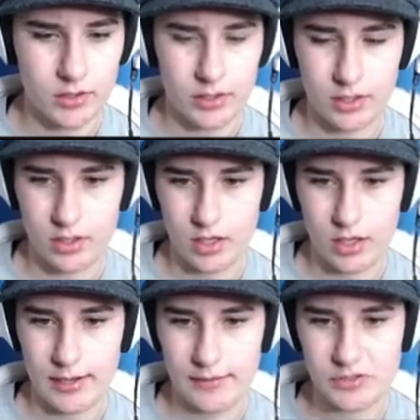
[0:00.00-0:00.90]
I've just
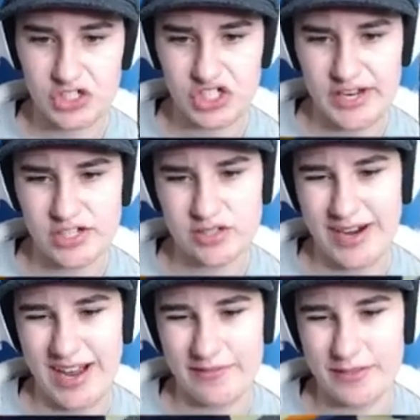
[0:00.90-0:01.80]
changed her outfit
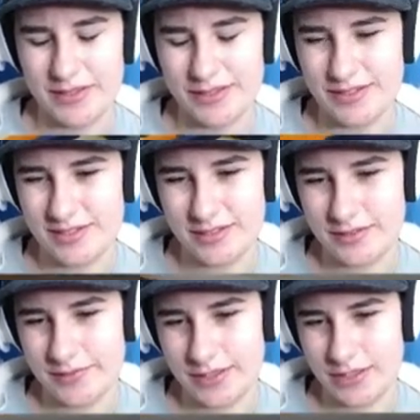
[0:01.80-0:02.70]
because, you know what? I feel like
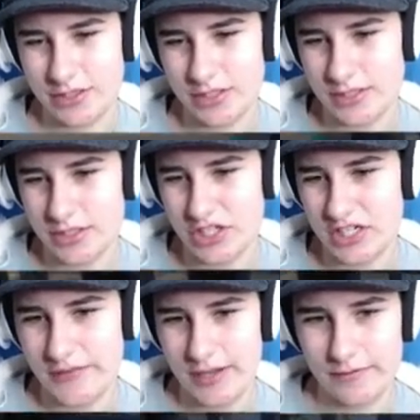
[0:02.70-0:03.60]
she needs a change of
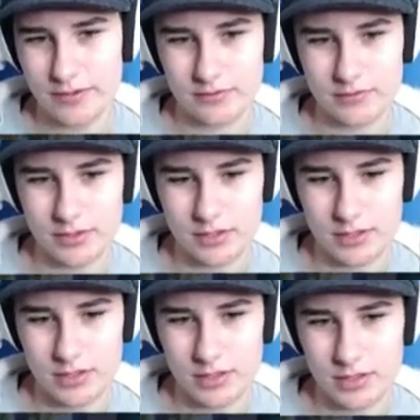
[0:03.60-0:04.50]
outfit.
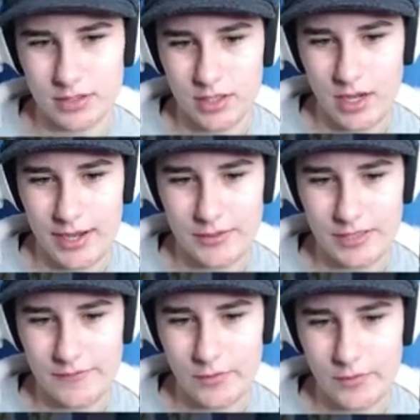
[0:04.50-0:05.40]
I would never wear those
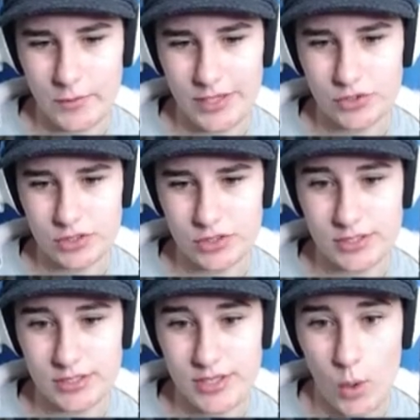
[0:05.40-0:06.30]
shorts because they're way too
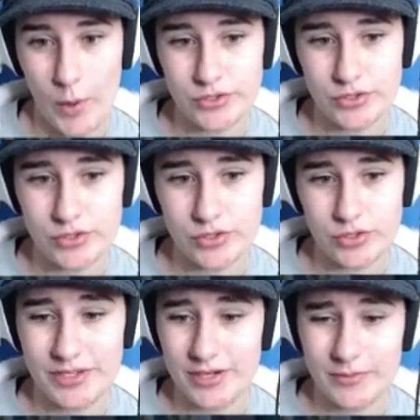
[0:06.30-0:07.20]
short, but you know what?
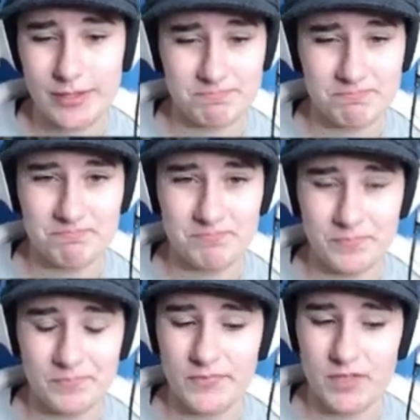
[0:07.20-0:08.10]

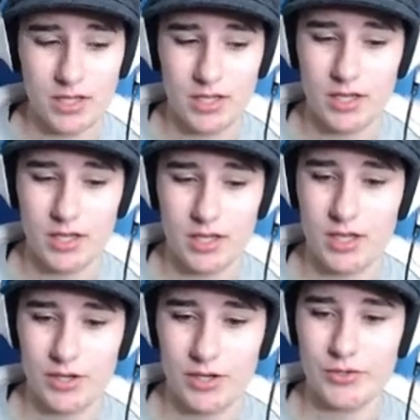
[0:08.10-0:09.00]
Good. Oh
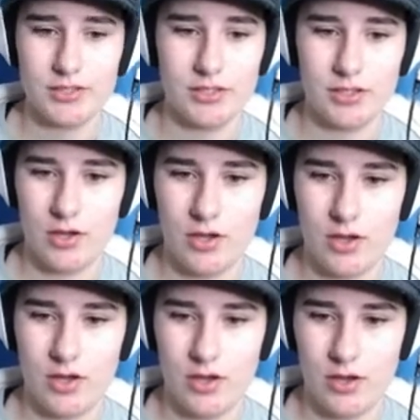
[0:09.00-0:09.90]
no,
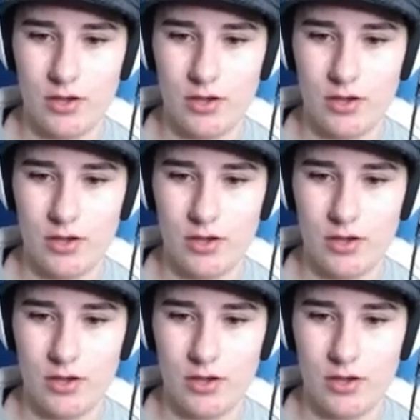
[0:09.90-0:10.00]
please tell